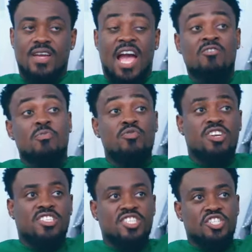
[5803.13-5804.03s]
I
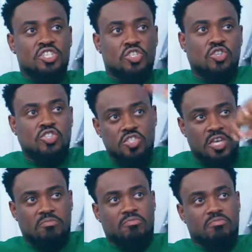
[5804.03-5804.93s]
rebuke it in Jesus'
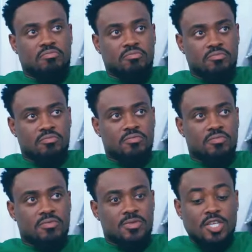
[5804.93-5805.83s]
name.
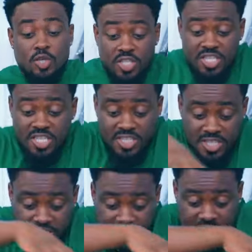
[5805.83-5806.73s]
You see,
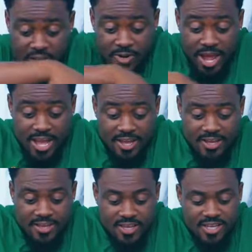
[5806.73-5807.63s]
this area
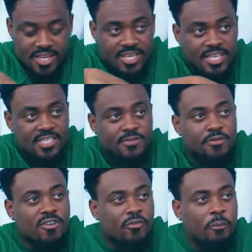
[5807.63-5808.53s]
is
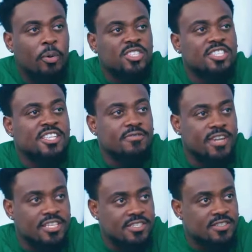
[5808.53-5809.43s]
full of
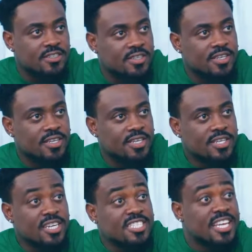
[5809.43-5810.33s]
positiveness.
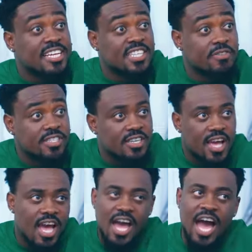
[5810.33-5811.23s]
This negativity,
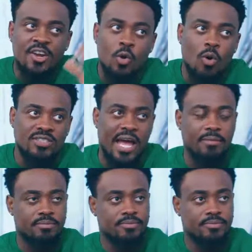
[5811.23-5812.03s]
I know one time.